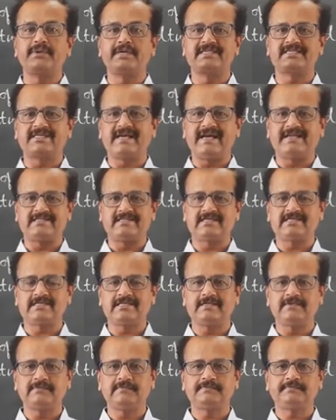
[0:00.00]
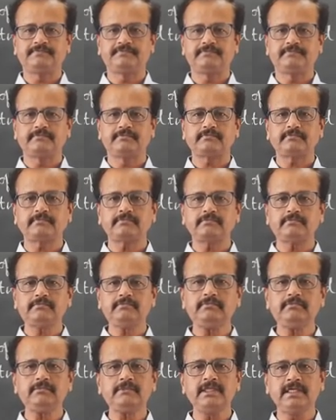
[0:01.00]
science.
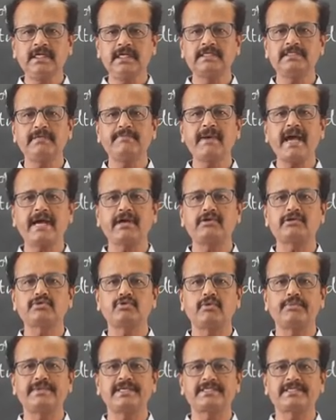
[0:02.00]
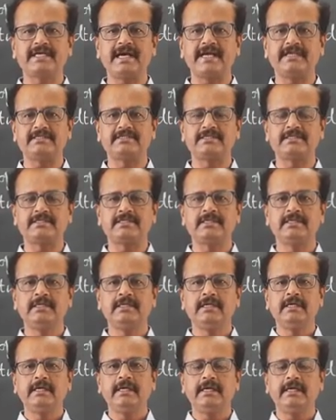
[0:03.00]
It's a macroscopic science.
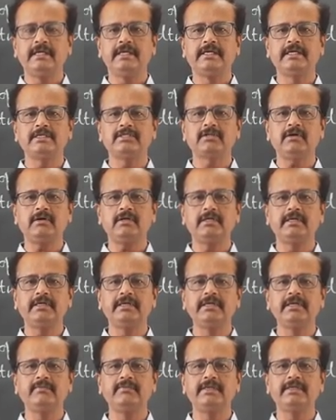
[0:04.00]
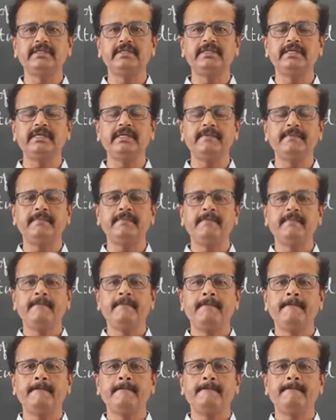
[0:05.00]
It does not deal with the
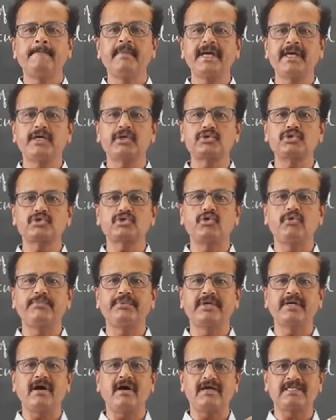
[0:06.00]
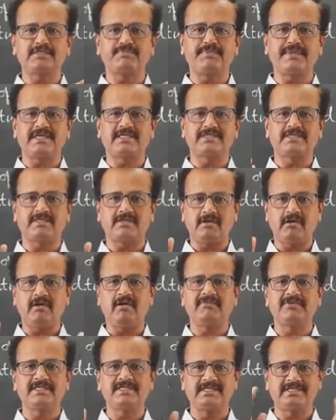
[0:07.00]
microscopic aspects
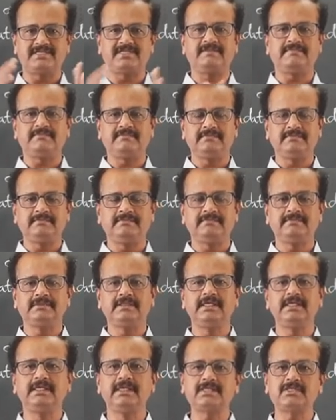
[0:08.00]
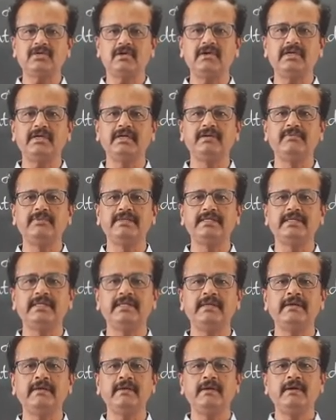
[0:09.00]
of a system. It does not deal with
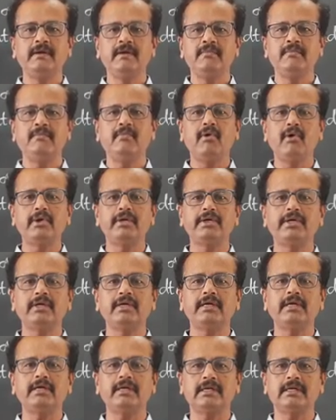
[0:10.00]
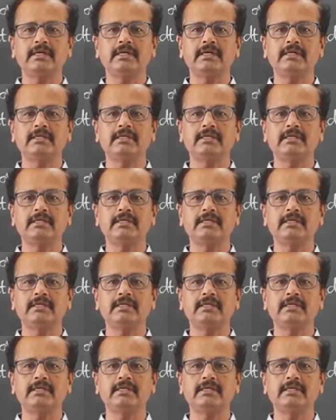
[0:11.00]
the molecular